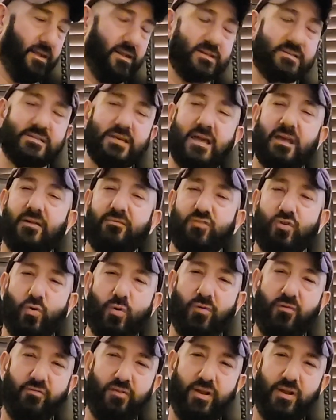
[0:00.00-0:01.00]
in the sake of
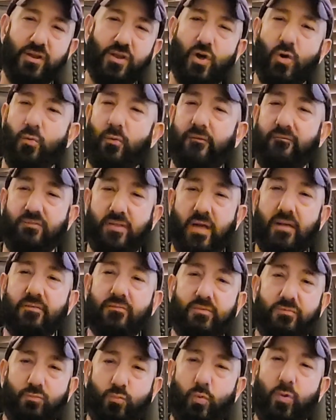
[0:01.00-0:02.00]
doing a video, we've never
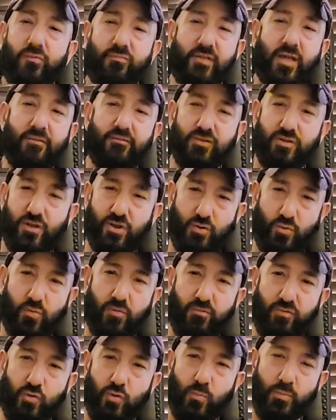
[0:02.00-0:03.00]
done a
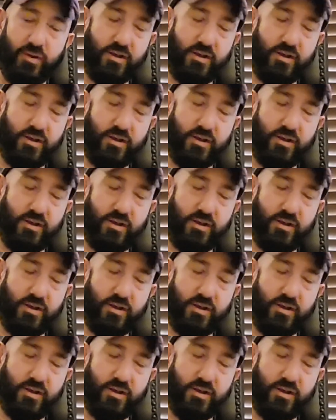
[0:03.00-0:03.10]
review of